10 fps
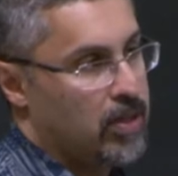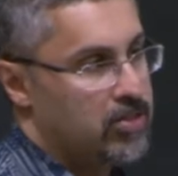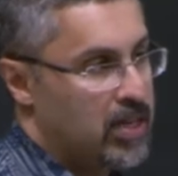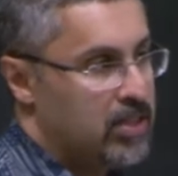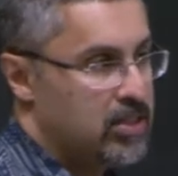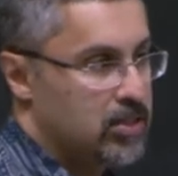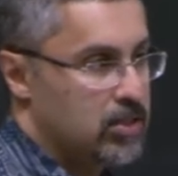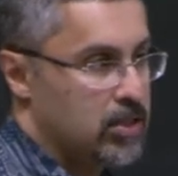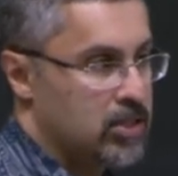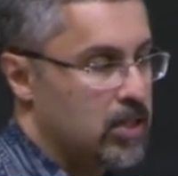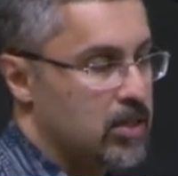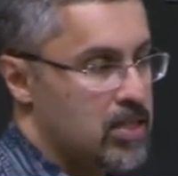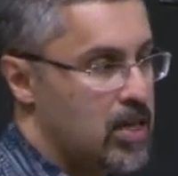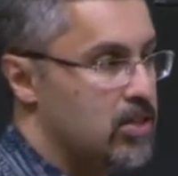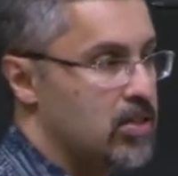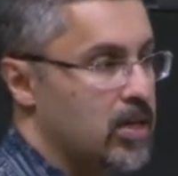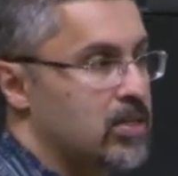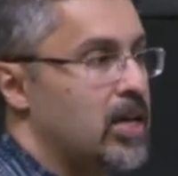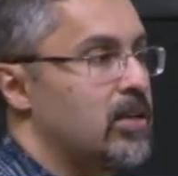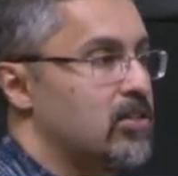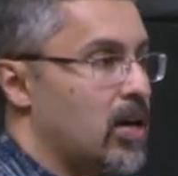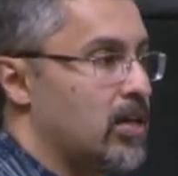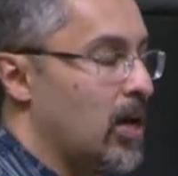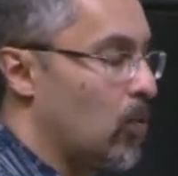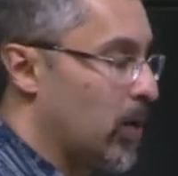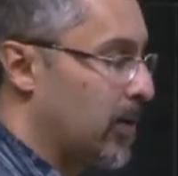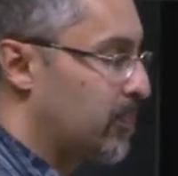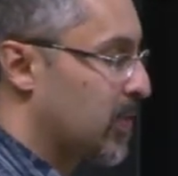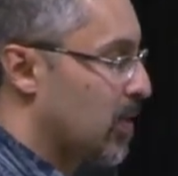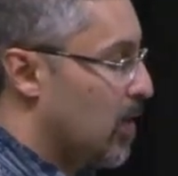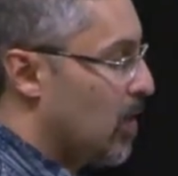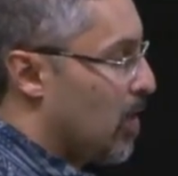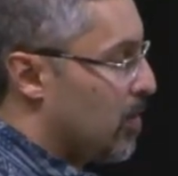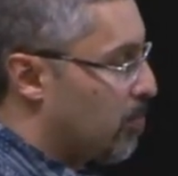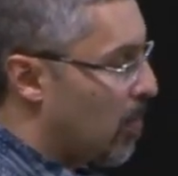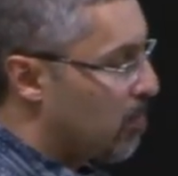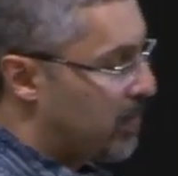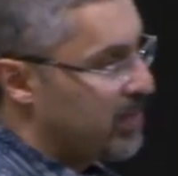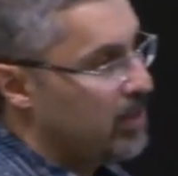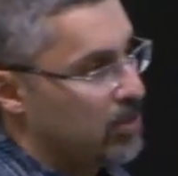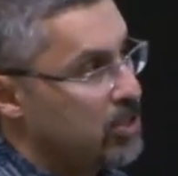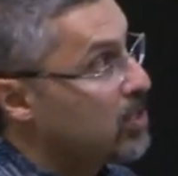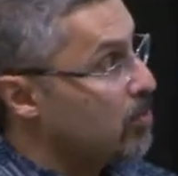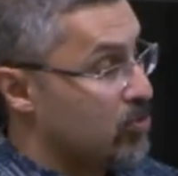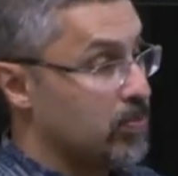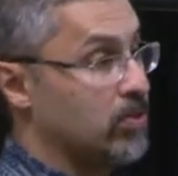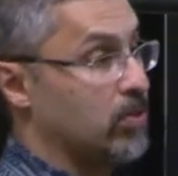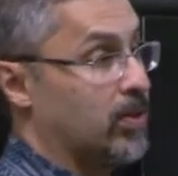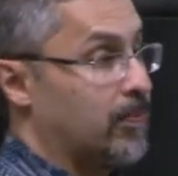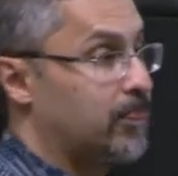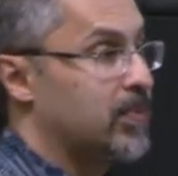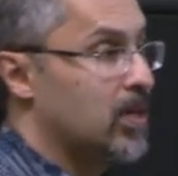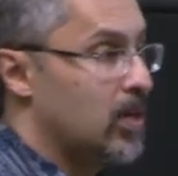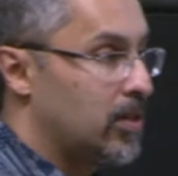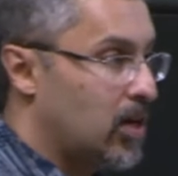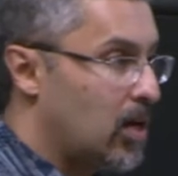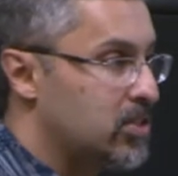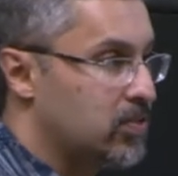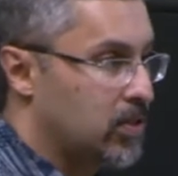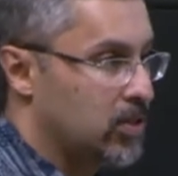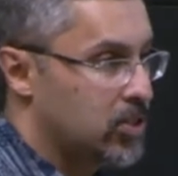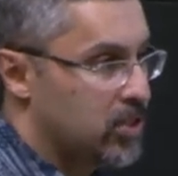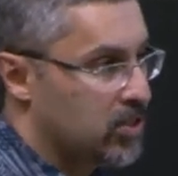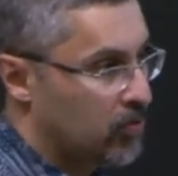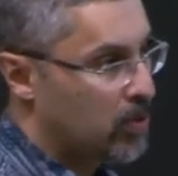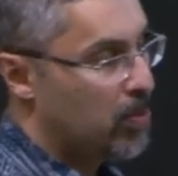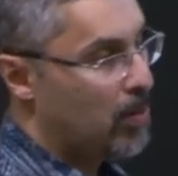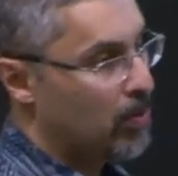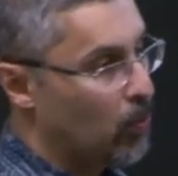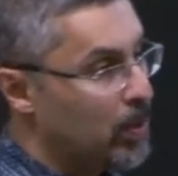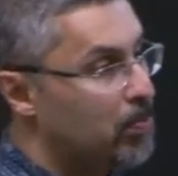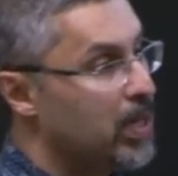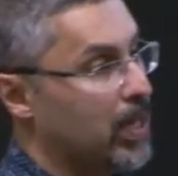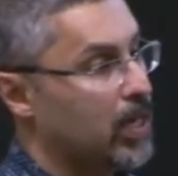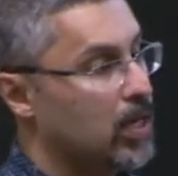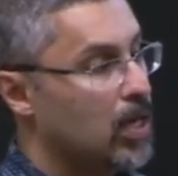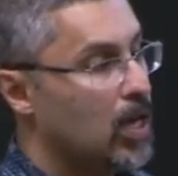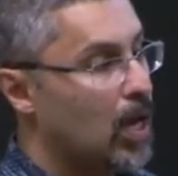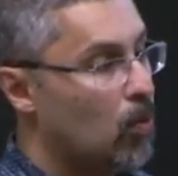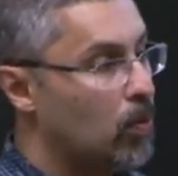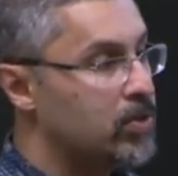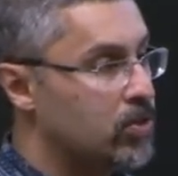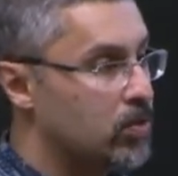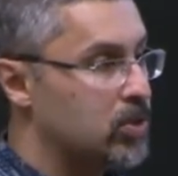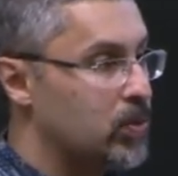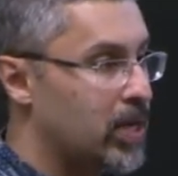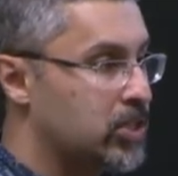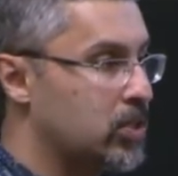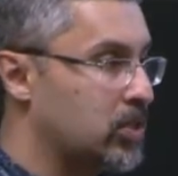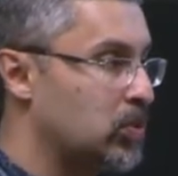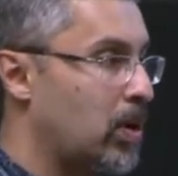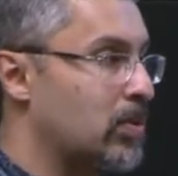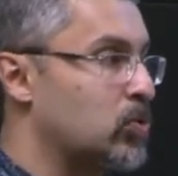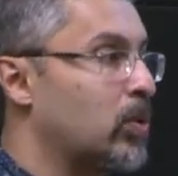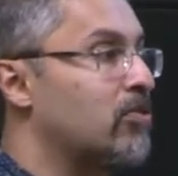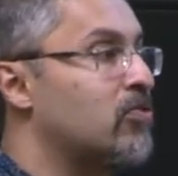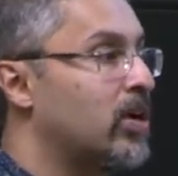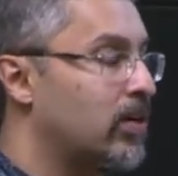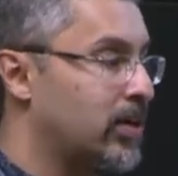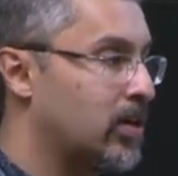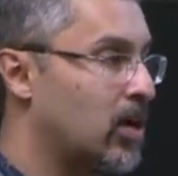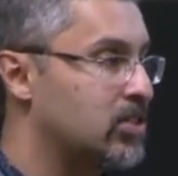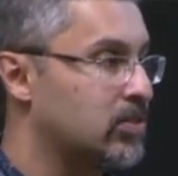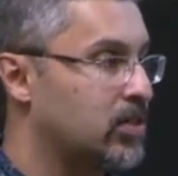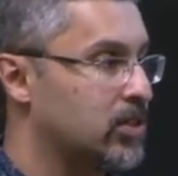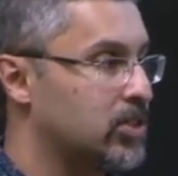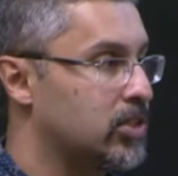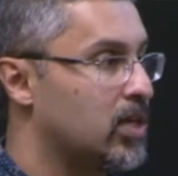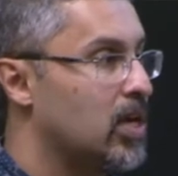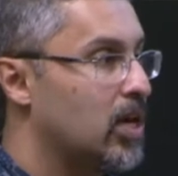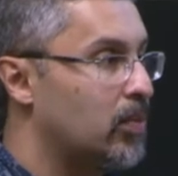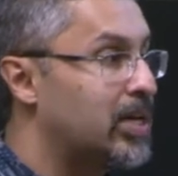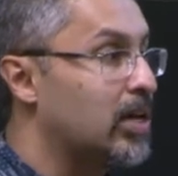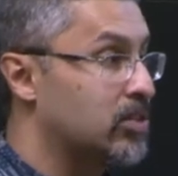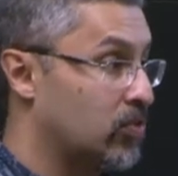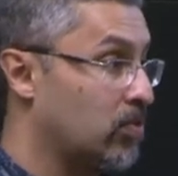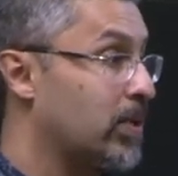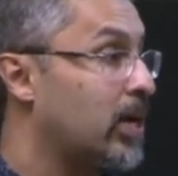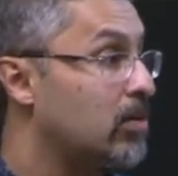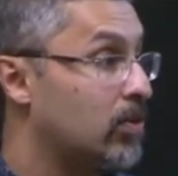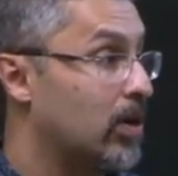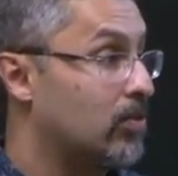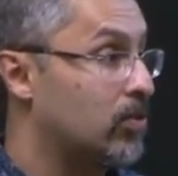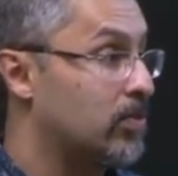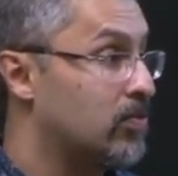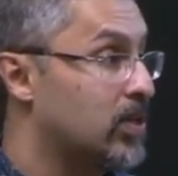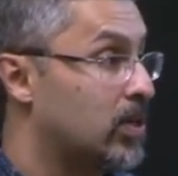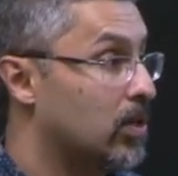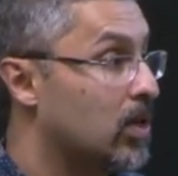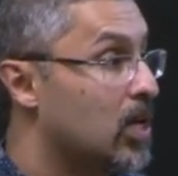that, to, that, to the extent that it's hand designed, it's hand designed in that way. The probability of collision comes from the learner. The cost of collision is a free parameter we pick. And what we do is we actually do experiments where we vary the cost of collision and we get different behavior out from the vehicle.